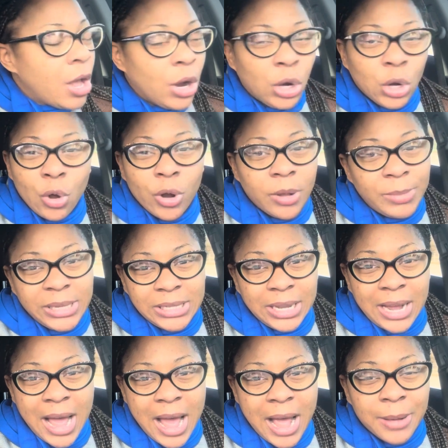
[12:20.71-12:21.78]
Glory be to
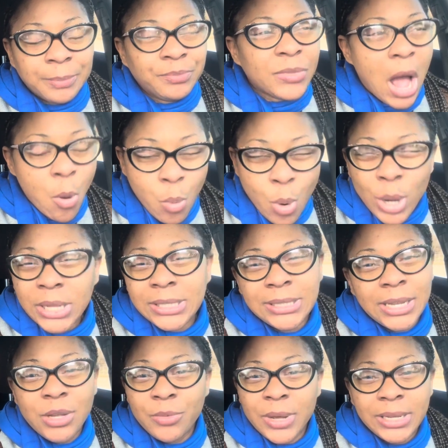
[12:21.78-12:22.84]
God. I want to
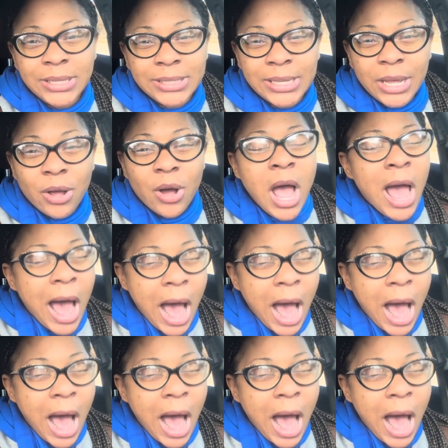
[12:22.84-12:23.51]
see you excel.